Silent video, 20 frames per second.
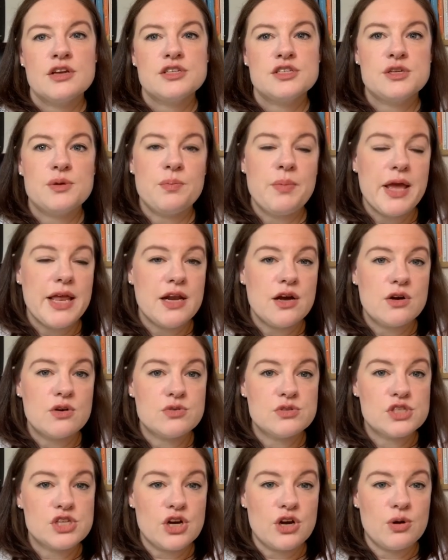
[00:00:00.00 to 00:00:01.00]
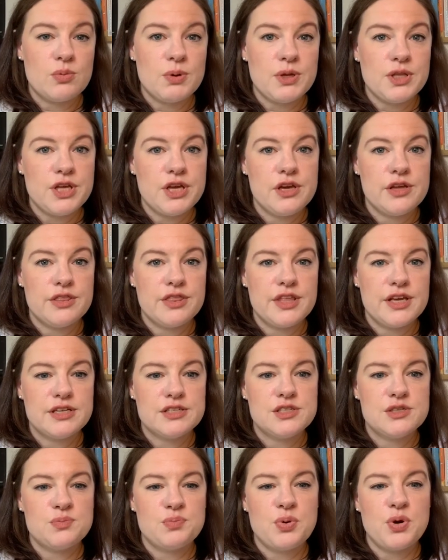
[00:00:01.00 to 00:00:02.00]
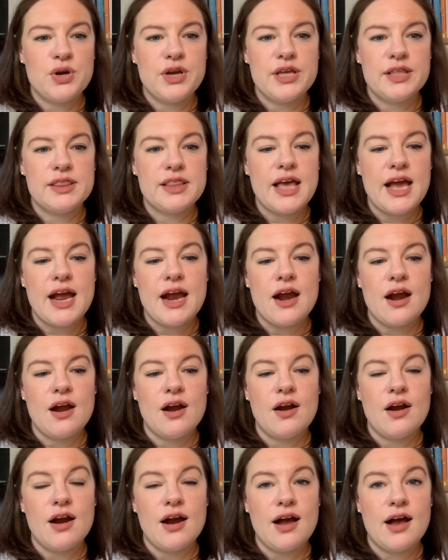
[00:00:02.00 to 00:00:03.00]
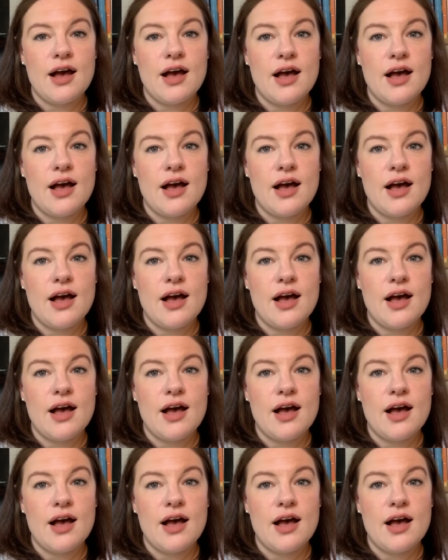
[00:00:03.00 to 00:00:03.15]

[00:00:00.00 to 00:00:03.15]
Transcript: Tomatoes are a really good thing to put in there.